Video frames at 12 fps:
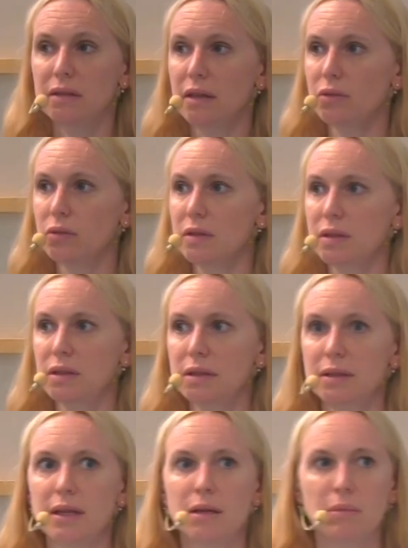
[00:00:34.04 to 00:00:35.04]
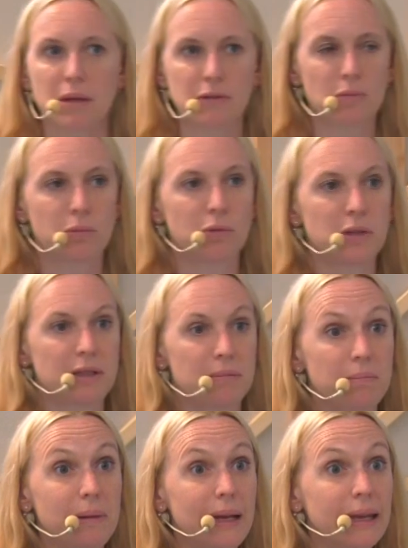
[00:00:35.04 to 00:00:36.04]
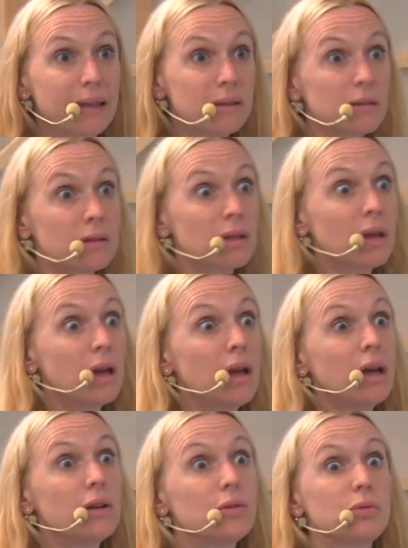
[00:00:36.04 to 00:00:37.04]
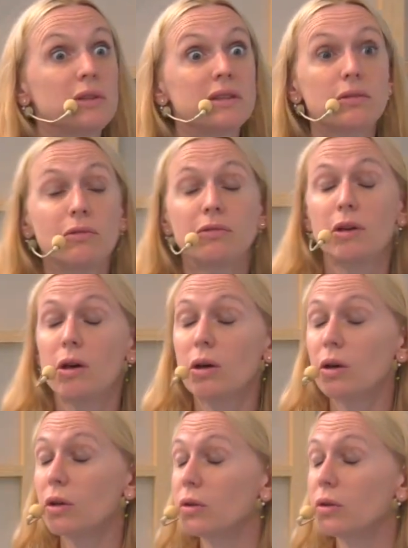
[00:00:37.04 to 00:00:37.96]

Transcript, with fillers: Dassault Systèmes has put in place to discover